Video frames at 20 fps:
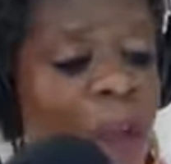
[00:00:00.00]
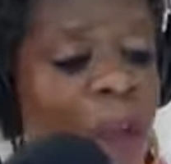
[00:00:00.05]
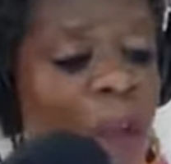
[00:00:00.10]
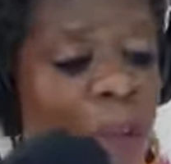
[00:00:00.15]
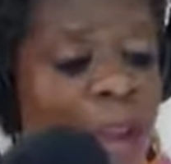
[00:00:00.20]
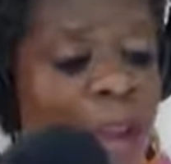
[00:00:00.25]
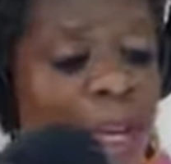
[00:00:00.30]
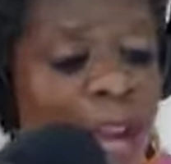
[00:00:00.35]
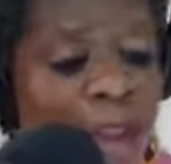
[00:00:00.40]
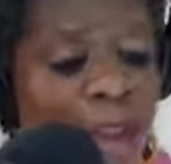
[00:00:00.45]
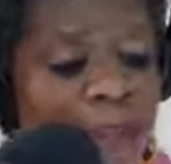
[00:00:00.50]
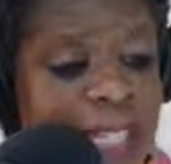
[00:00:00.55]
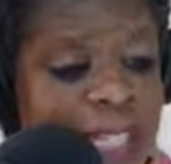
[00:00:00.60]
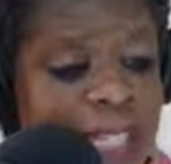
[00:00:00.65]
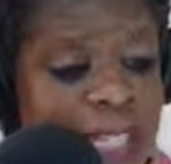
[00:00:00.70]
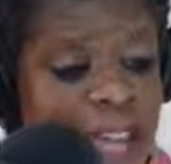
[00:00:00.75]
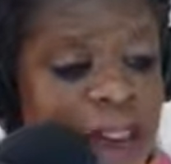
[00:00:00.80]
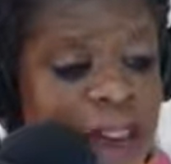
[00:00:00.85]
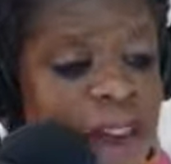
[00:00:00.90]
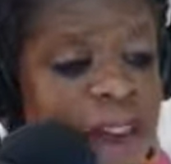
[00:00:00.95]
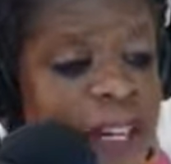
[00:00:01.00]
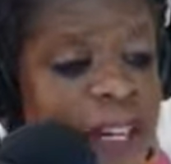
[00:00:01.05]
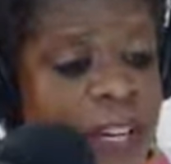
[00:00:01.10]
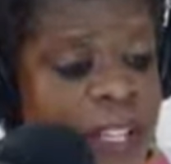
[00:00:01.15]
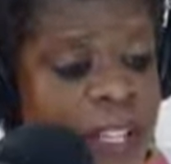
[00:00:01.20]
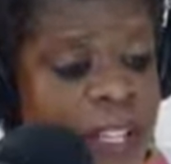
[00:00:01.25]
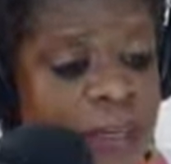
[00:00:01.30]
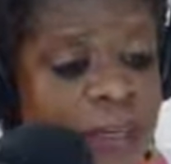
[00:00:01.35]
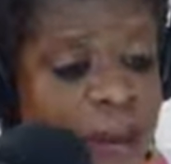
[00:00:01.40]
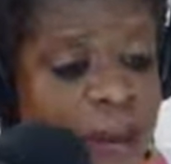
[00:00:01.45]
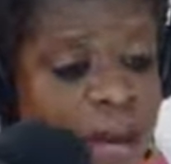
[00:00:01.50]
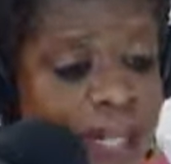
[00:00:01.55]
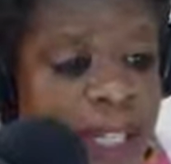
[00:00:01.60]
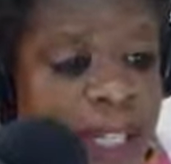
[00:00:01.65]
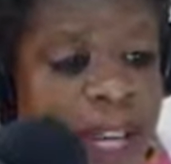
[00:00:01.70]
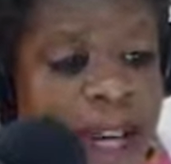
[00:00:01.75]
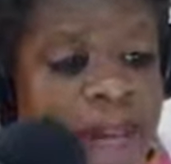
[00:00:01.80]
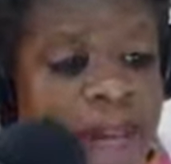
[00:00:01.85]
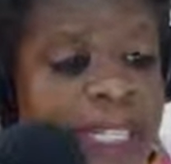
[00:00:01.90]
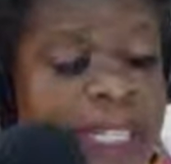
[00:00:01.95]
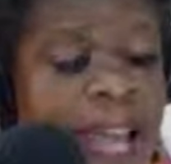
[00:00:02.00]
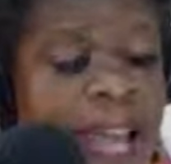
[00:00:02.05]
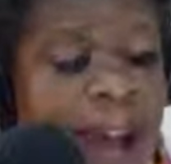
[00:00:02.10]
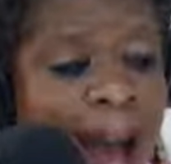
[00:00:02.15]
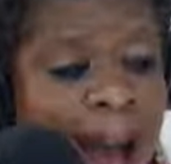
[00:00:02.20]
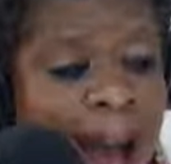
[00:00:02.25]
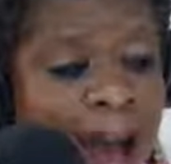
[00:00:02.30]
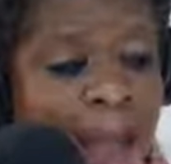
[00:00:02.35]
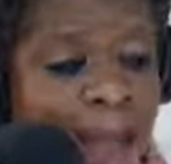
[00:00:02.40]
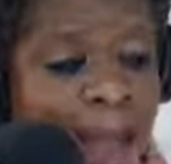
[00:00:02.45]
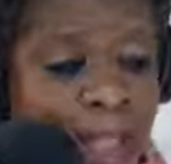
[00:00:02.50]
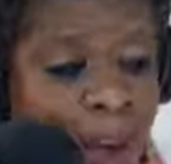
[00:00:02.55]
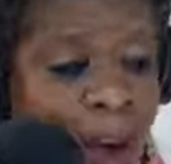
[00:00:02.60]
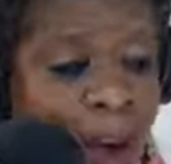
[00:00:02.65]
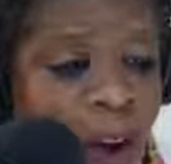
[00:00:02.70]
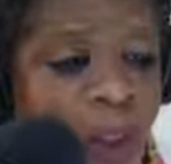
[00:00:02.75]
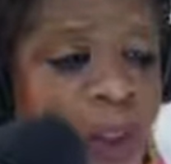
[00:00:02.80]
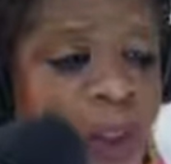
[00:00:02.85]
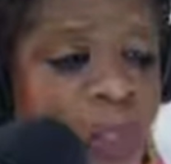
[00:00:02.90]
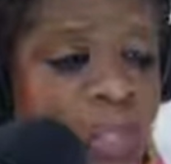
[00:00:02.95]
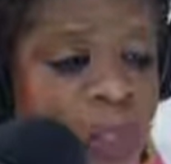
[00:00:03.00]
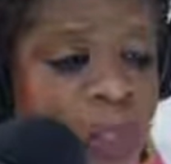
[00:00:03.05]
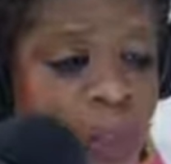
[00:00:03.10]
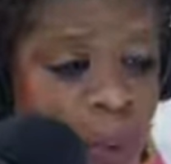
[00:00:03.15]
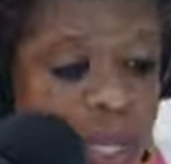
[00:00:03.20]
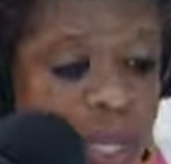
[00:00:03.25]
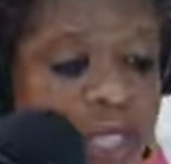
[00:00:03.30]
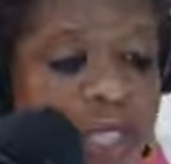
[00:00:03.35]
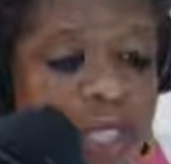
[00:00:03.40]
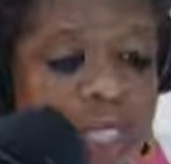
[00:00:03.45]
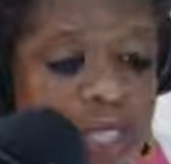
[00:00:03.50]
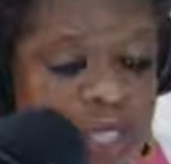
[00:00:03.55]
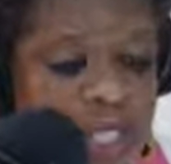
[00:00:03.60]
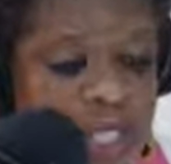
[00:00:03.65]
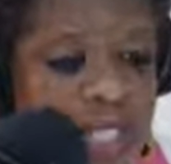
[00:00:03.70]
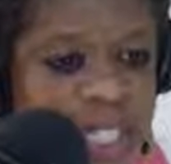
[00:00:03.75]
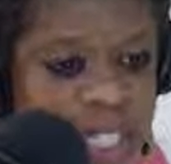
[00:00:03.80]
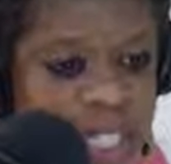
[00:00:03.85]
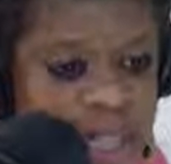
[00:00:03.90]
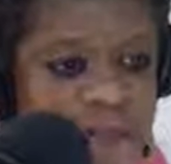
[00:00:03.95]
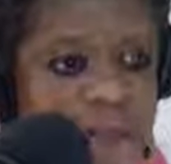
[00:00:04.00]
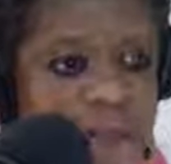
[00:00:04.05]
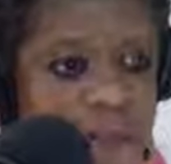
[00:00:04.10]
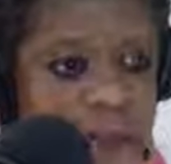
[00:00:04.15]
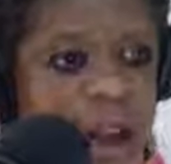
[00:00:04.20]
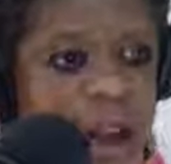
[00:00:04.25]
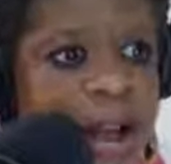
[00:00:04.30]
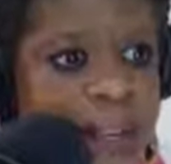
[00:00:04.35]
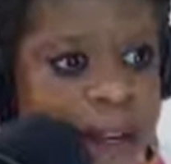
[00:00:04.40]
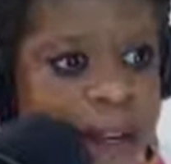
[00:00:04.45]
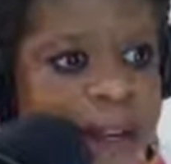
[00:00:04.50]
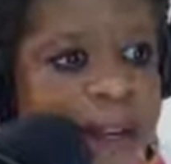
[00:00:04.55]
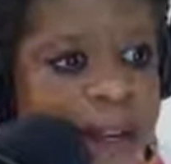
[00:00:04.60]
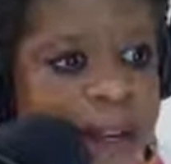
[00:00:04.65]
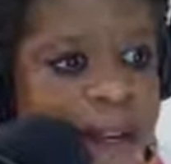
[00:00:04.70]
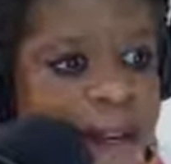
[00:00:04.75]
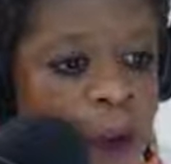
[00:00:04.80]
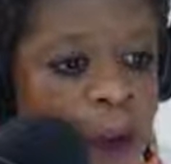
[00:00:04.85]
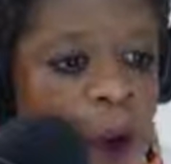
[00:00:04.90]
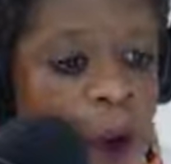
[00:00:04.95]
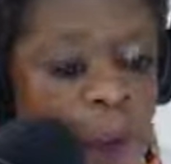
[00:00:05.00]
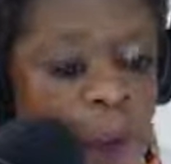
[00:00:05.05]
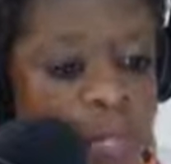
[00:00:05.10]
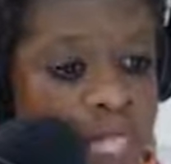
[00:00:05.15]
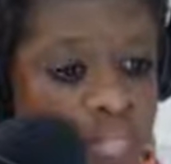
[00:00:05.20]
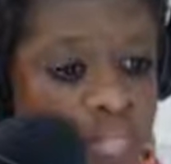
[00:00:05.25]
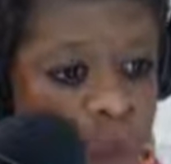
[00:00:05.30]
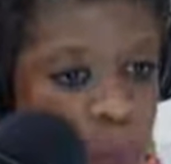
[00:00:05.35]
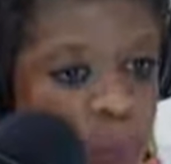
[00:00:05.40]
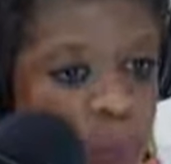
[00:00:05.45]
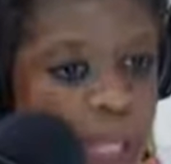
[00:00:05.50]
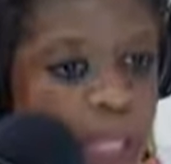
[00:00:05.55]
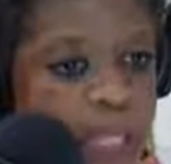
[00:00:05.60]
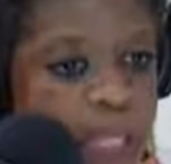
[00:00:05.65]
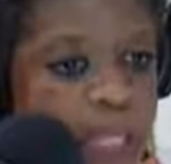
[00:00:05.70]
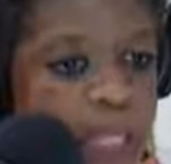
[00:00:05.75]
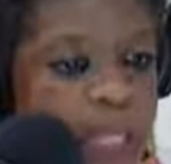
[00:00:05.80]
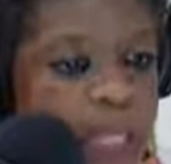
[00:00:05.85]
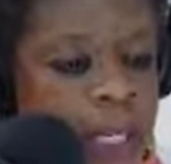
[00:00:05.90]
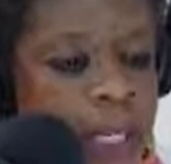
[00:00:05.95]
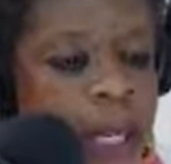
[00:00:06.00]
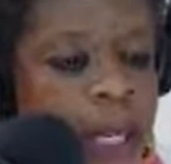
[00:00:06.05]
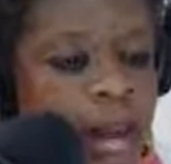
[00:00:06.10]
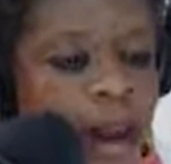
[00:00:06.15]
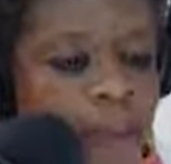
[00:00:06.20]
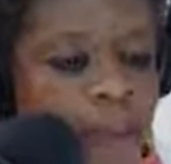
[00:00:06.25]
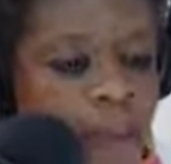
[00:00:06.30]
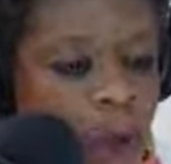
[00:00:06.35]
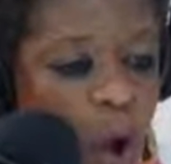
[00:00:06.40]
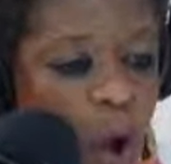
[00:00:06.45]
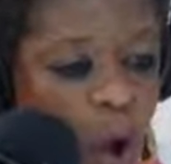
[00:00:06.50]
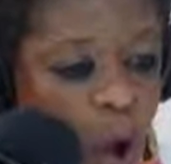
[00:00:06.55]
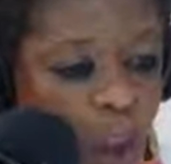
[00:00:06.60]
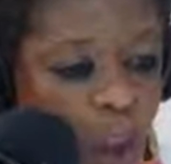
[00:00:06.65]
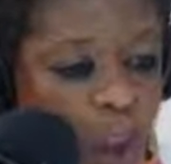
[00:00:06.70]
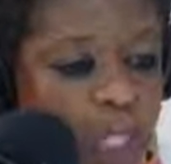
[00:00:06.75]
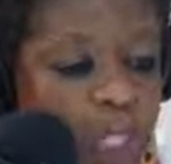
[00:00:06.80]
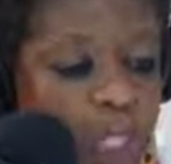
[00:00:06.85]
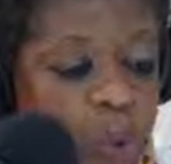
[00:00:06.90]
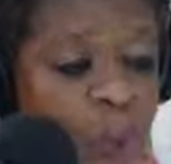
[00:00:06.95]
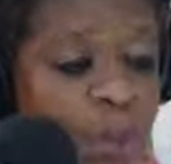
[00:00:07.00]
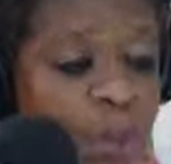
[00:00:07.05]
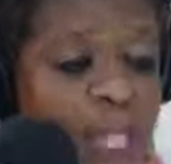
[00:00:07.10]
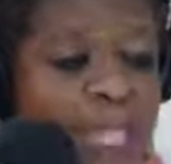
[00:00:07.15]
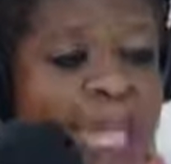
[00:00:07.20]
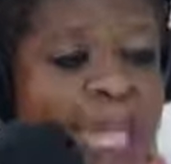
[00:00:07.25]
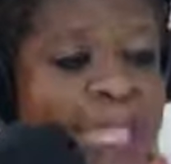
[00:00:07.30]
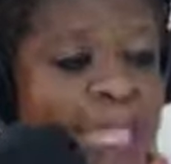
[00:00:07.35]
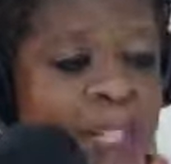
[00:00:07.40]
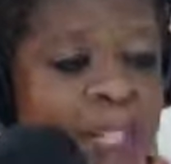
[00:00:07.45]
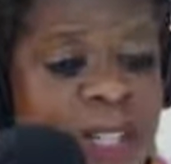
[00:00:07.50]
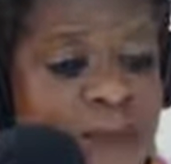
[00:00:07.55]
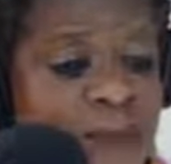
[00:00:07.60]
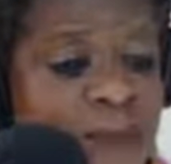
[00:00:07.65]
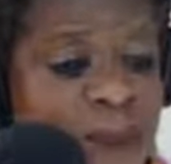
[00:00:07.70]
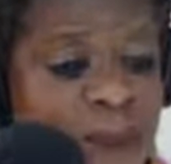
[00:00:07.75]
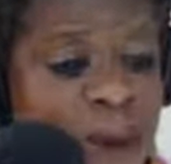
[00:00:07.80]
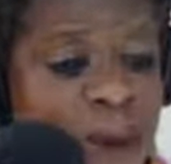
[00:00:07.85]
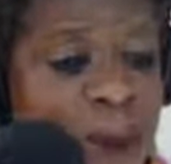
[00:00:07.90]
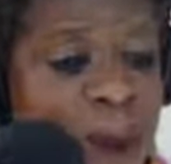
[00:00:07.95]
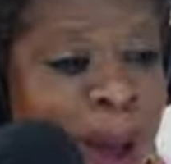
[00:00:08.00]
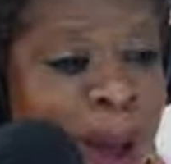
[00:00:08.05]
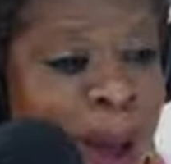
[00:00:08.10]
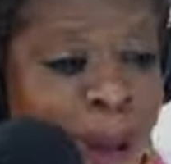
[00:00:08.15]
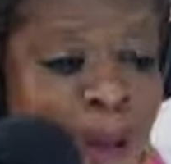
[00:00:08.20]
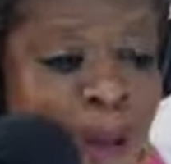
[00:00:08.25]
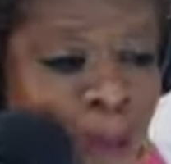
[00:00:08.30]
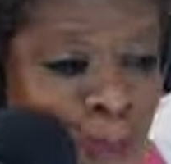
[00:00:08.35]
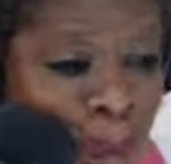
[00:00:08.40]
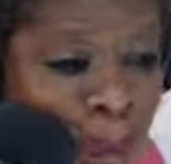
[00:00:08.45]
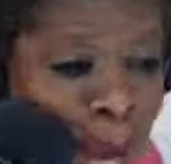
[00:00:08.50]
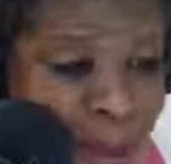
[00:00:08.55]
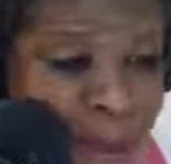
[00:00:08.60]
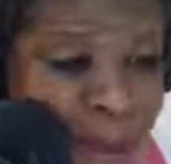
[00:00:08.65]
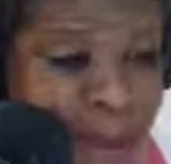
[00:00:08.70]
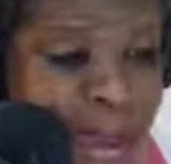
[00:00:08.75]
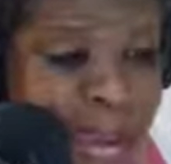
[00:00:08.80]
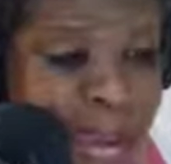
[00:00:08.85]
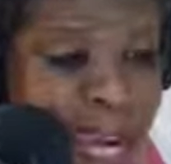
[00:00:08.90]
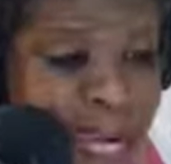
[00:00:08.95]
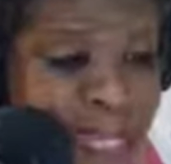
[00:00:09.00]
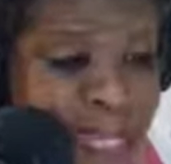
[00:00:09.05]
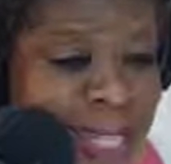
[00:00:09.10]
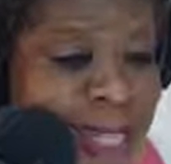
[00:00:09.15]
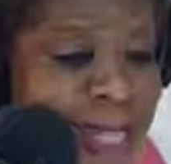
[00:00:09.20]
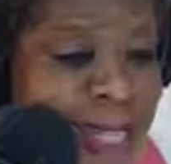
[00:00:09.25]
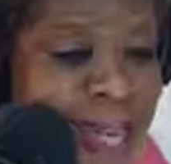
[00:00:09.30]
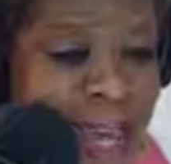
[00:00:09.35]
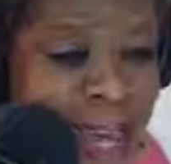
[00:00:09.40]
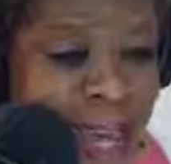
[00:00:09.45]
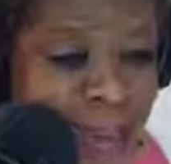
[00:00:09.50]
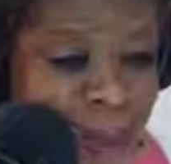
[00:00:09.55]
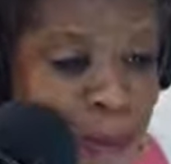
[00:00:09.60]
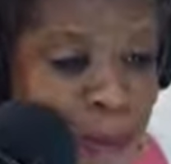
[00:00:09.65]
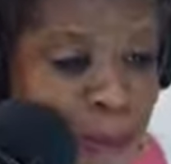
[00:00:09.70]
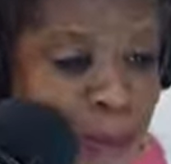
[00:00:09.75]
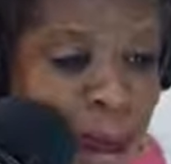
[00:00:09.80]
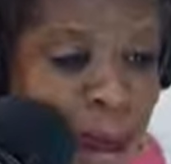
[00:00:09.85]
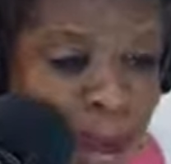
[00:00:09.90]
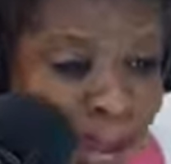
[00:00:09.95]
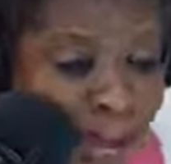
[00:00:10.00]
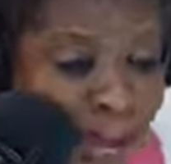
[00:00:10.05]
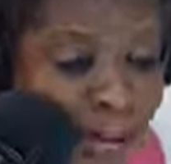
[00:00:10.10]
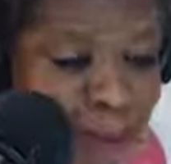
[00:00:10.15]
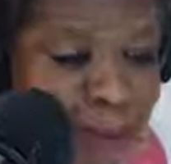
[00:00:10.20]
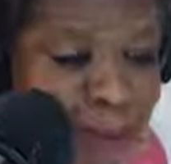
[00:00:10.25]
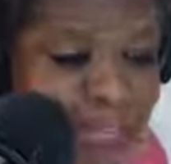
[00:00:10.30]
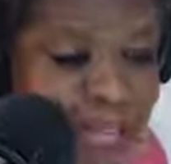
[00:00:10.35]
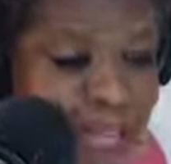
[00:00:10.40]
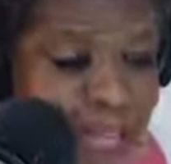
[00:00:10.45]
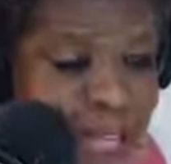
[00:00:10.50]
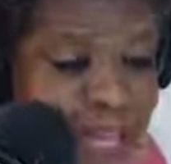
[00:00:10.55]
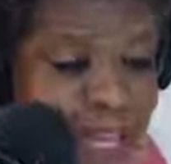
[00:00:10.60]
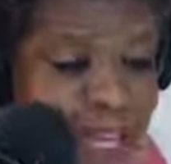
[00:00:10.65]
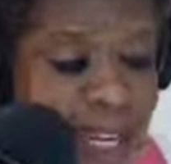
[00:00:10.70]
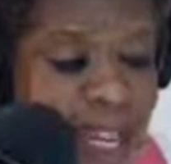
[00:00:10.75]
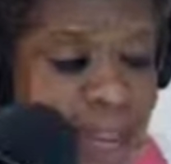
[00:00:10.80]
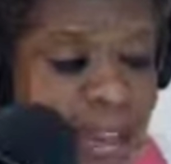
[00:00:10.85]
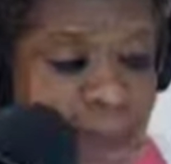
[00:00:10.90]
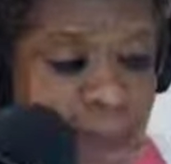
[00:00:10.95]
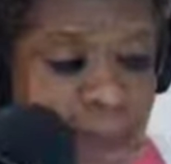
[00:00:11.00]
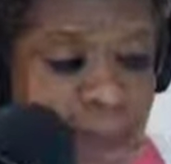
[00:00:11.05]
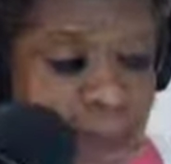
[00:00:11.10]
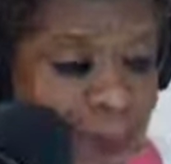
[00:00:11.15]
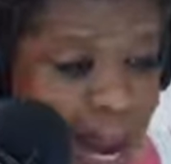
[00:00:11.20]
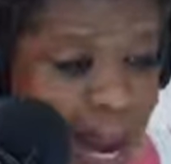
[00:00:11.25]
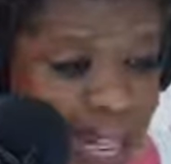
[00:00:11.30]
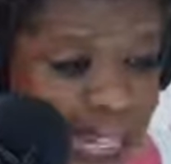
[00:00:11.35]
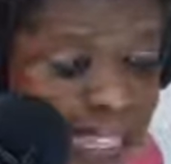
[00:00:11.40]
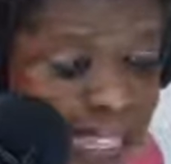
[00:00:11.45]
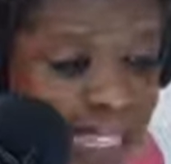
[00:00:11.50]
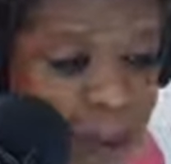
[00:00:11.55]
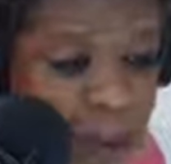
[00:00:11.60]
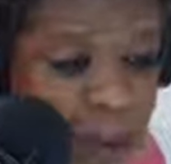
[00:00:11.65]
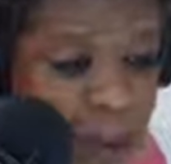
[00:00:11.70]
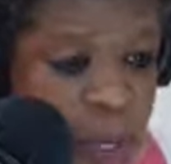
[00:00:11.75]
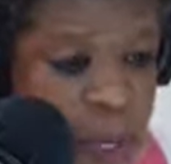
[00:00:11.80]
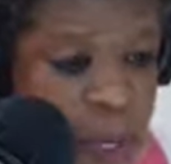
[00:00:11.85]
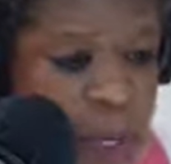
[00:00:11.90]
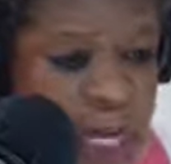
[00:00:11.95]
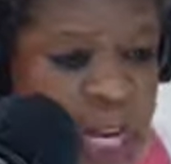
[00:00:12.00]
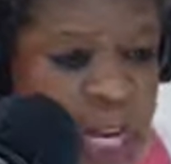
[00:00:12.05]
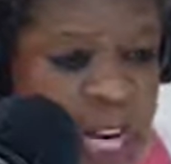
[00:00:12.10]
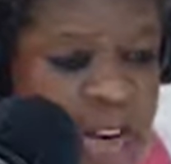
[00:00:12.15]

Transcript: What I've discovered in my life is that I'm the only one that's going to live my life, only one. I'm the only one that's going to feel my pain and my upset and my disappointment.